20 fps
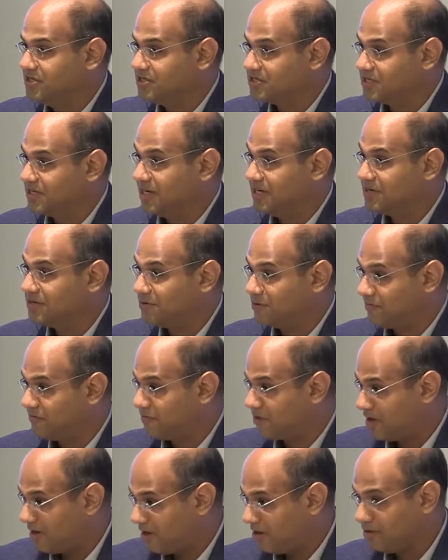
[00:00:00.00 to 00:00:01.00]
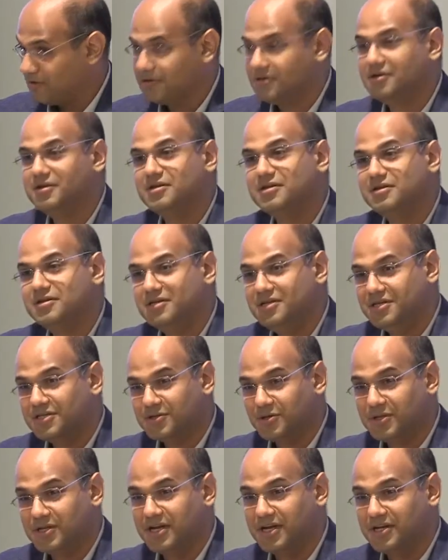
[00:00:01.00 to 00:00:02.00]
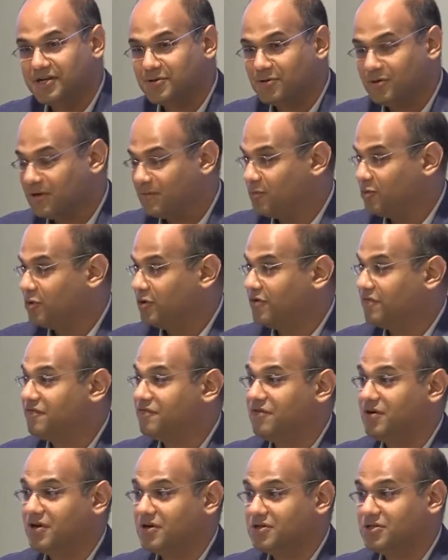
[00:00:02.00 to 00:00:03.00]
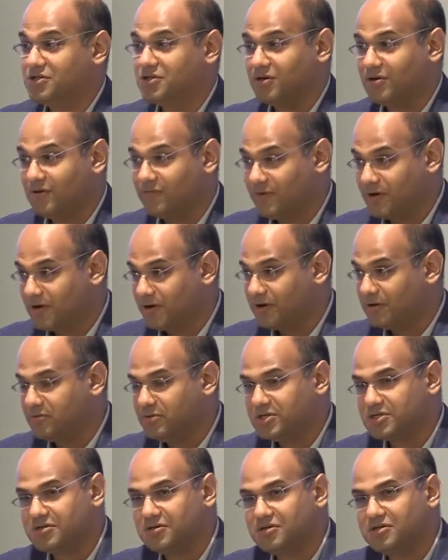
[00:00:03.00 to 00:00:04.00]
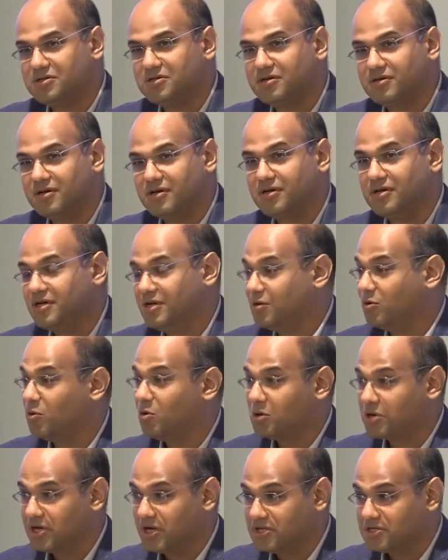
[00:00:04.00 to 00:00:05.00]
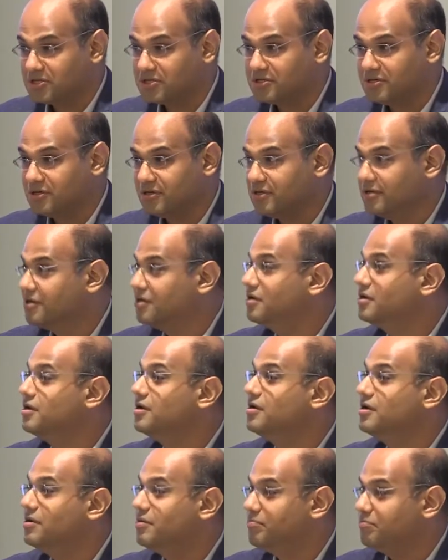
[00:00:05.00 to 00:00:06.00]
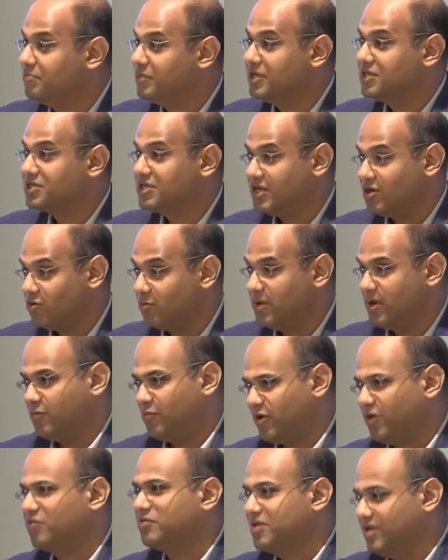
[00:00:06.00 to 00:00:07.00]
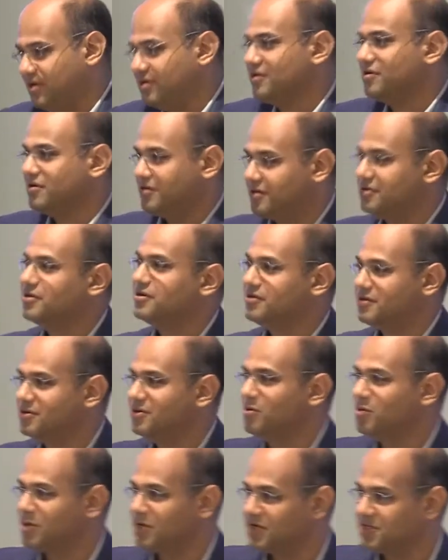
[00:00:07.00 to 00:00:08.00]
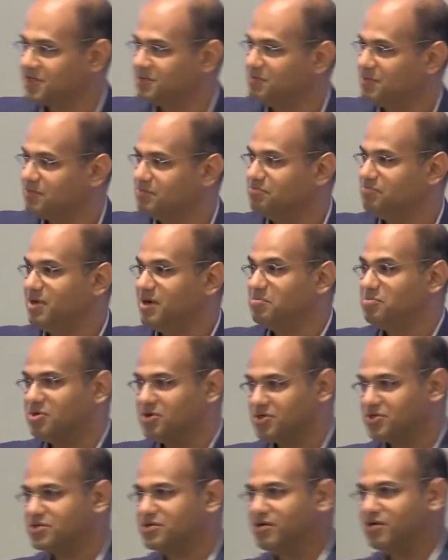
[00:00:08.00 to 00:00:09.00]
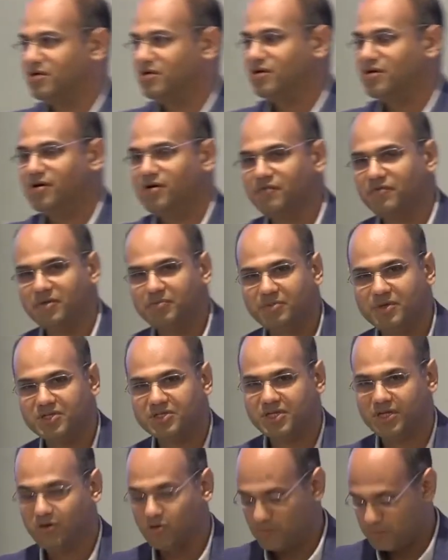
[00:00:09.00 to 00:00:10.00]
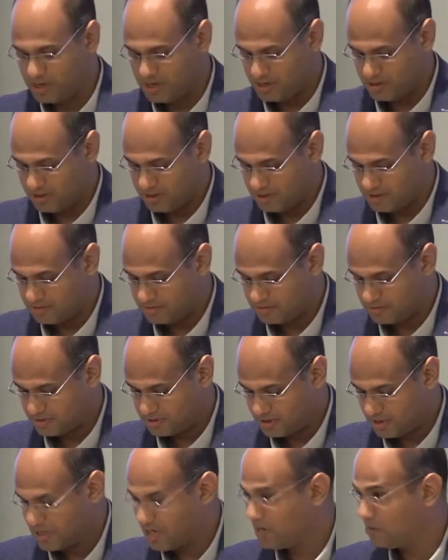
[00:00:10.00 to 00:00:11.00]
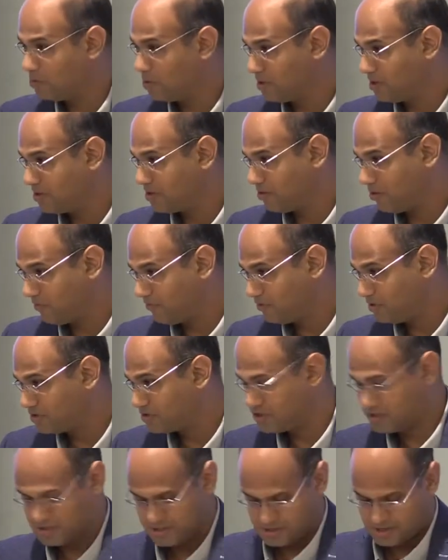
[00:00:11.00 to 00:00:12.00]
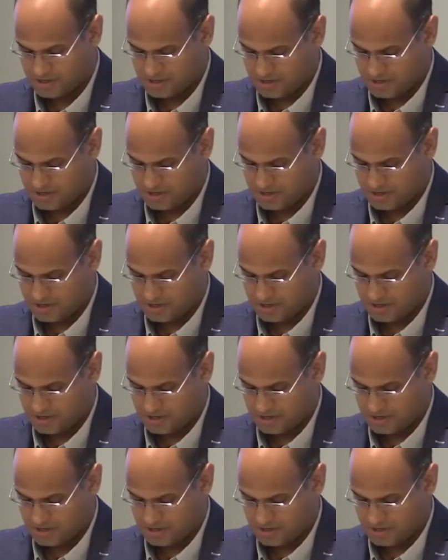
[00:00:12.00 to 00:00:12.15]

he's an editor of CAR. He's on the editorial board of Journal of Accounting Research. He organizes the PCAOB, one of the organizing members of the PCAOB annual conference.